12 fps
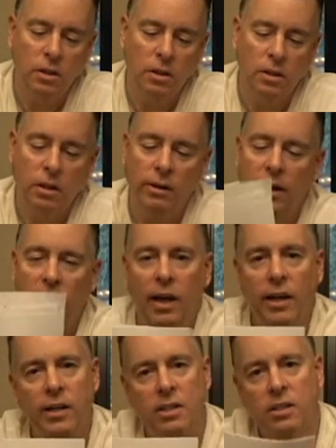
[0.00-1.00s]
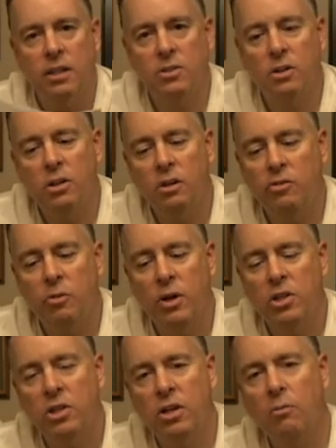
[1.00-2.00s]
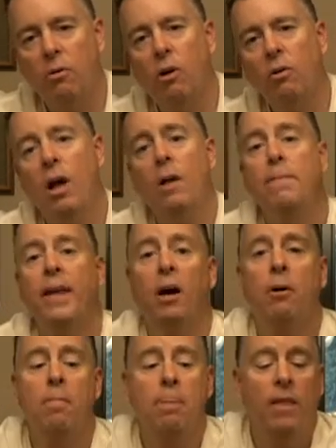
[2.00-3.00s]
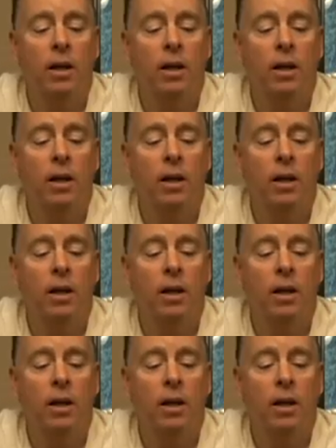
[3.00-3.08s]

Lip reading: No, I guess that's all the information I wrote. Now,